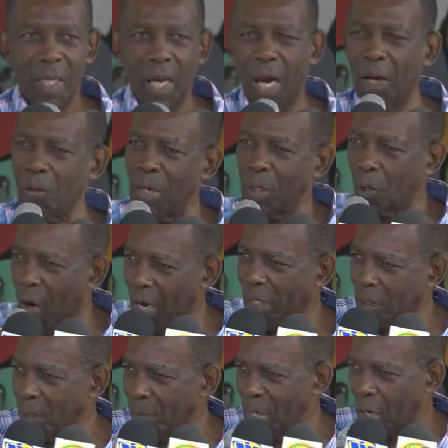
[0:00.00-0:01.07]
and we're
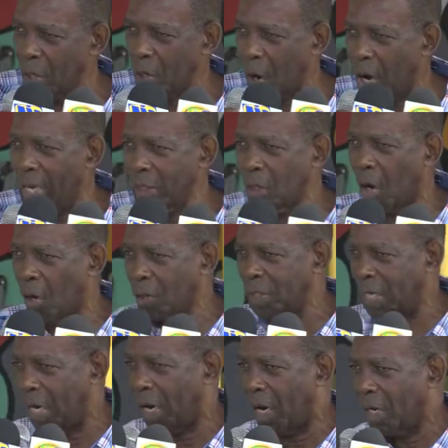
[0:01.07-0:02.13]
going to be going out
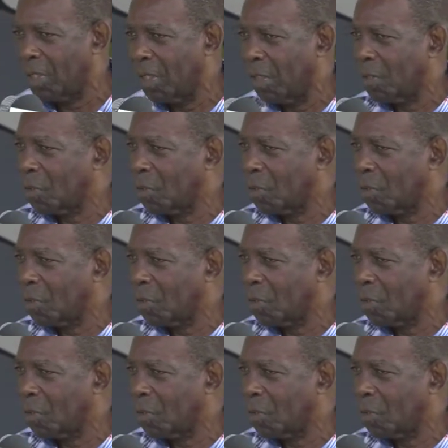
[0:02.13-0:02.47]
there